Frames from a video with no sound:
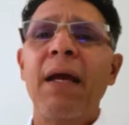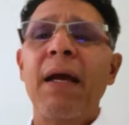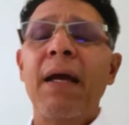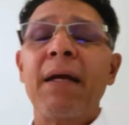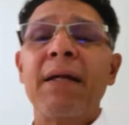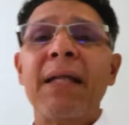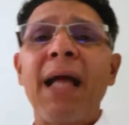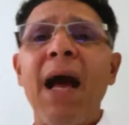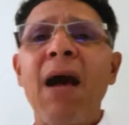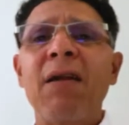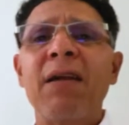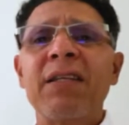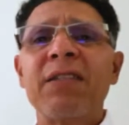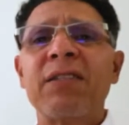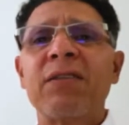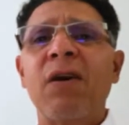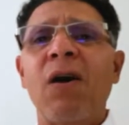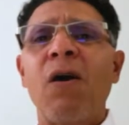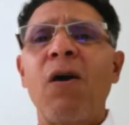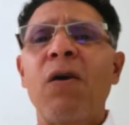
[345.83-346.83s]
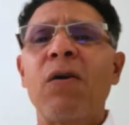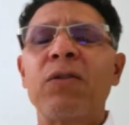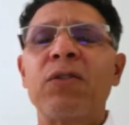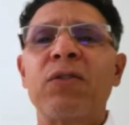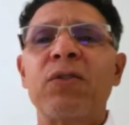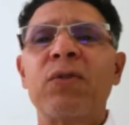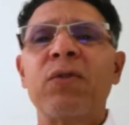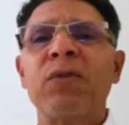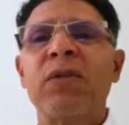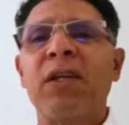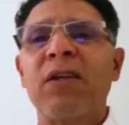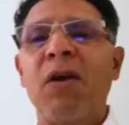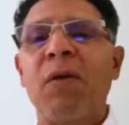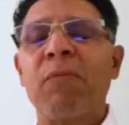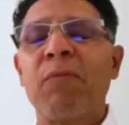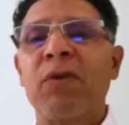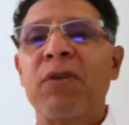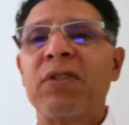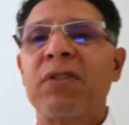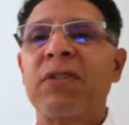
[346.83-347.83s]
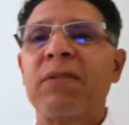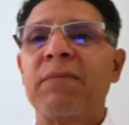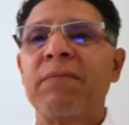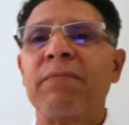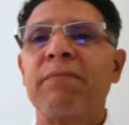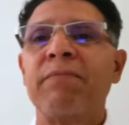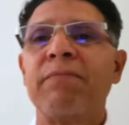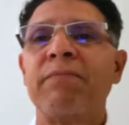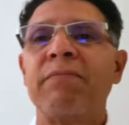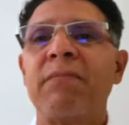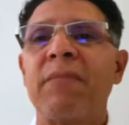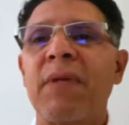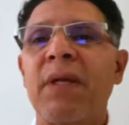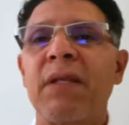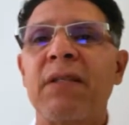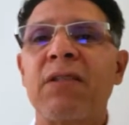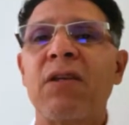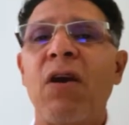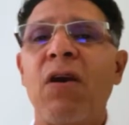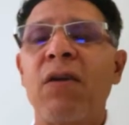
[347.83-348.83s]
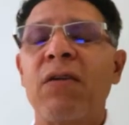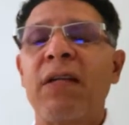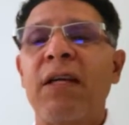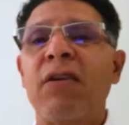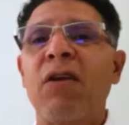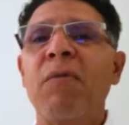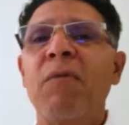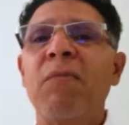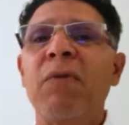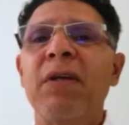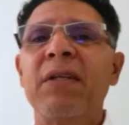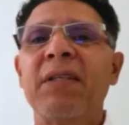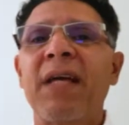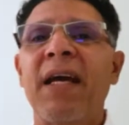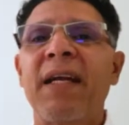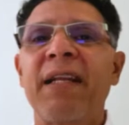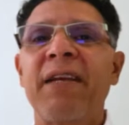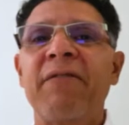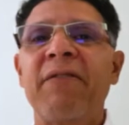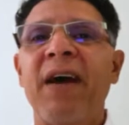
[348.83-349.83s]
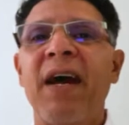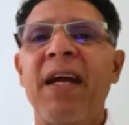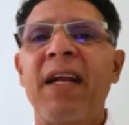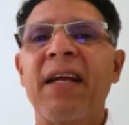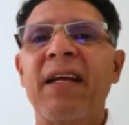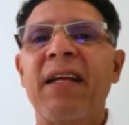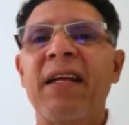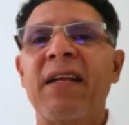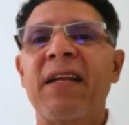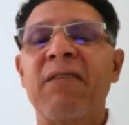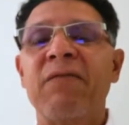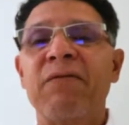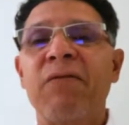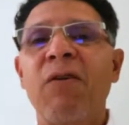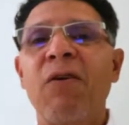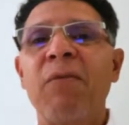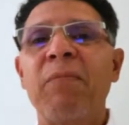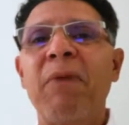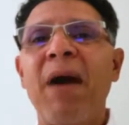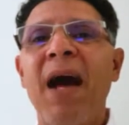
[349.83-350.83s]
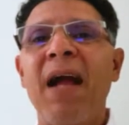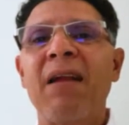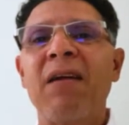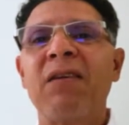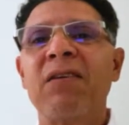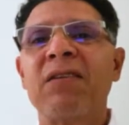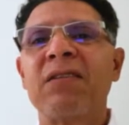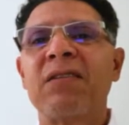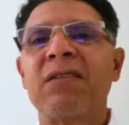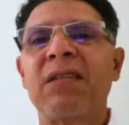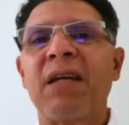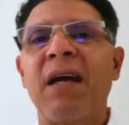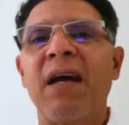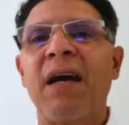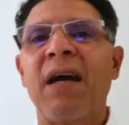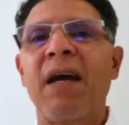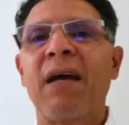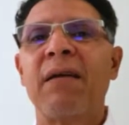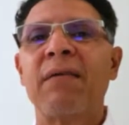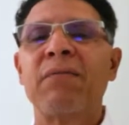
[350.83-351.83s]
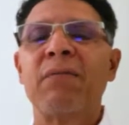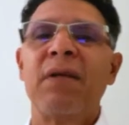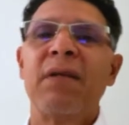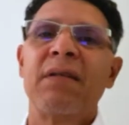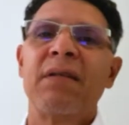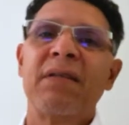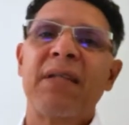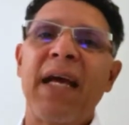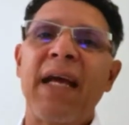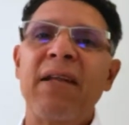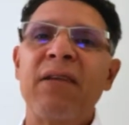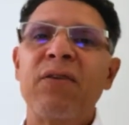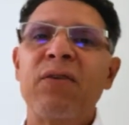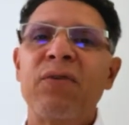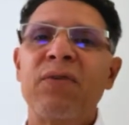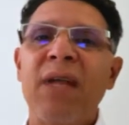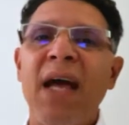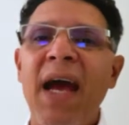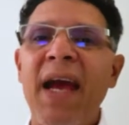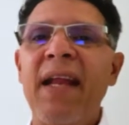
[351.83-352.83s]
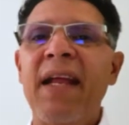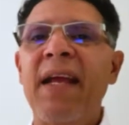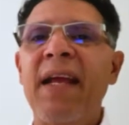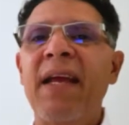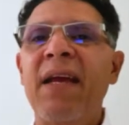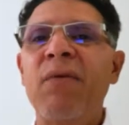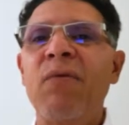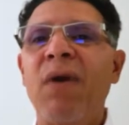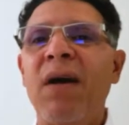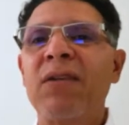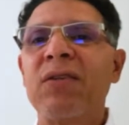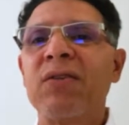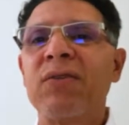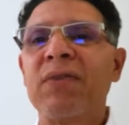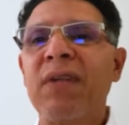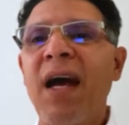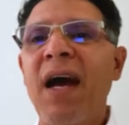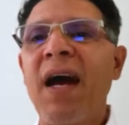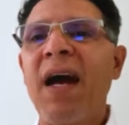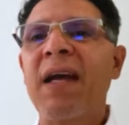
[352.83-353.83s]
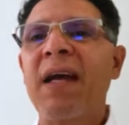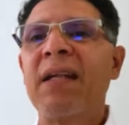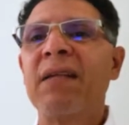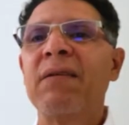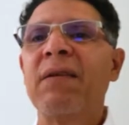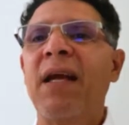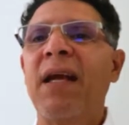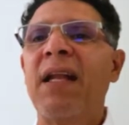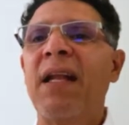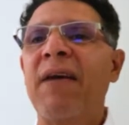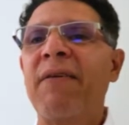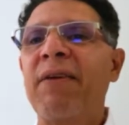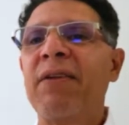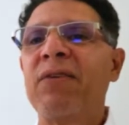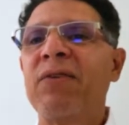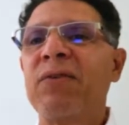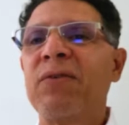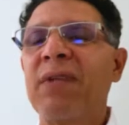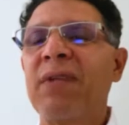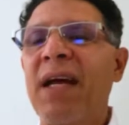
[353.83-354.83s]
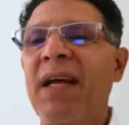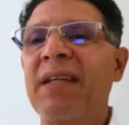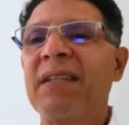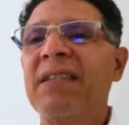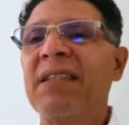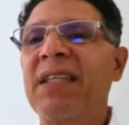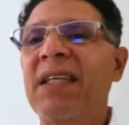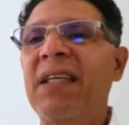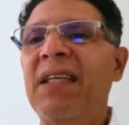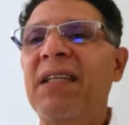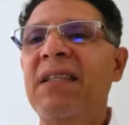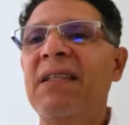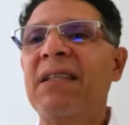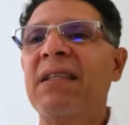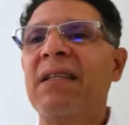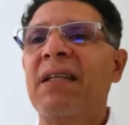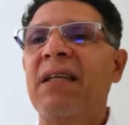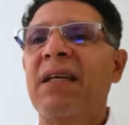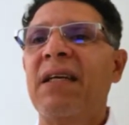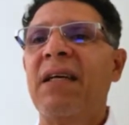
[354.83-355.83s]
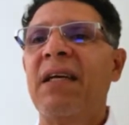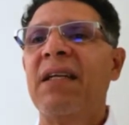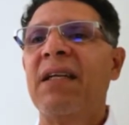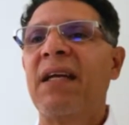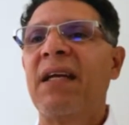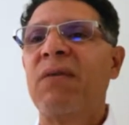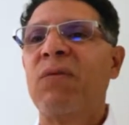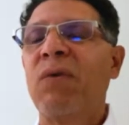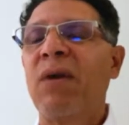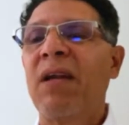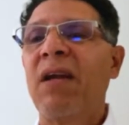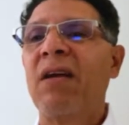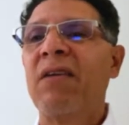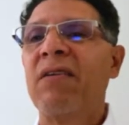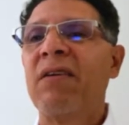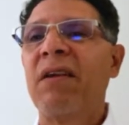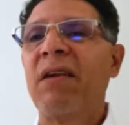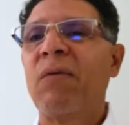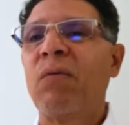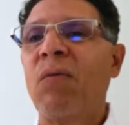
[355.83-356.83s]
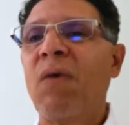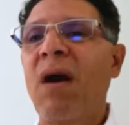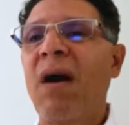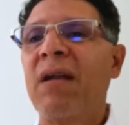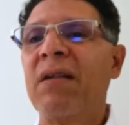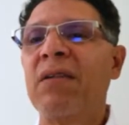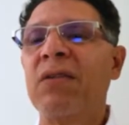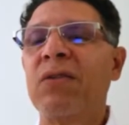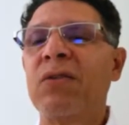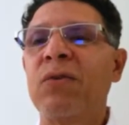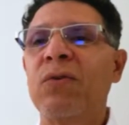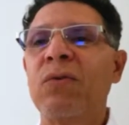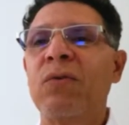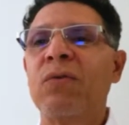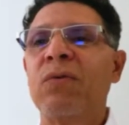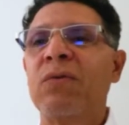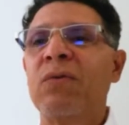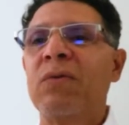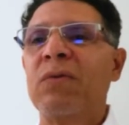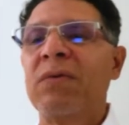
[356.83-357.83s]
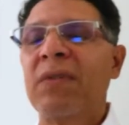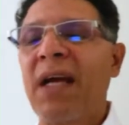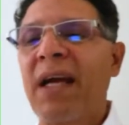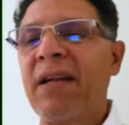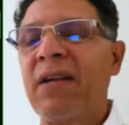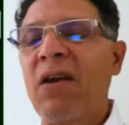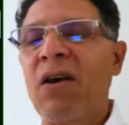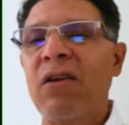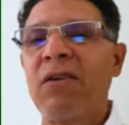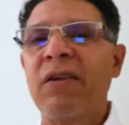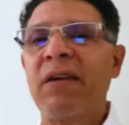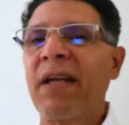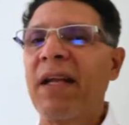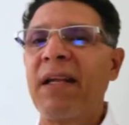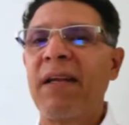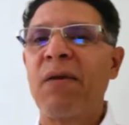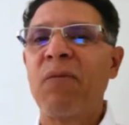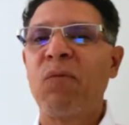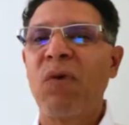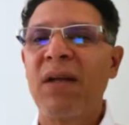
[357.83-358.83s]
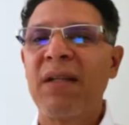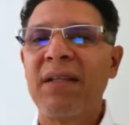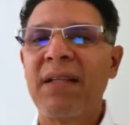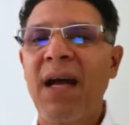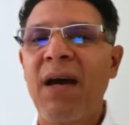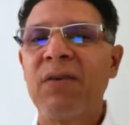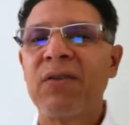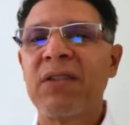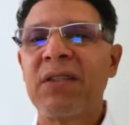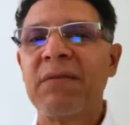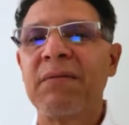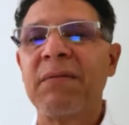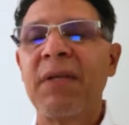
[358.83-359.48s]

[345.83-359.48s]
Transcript: Now let's go to the numbers. So the numbers I divided it in 4 panels, 10 to 90, 1 to 9, 11 to 19, and then 101 to 900 and then 1000.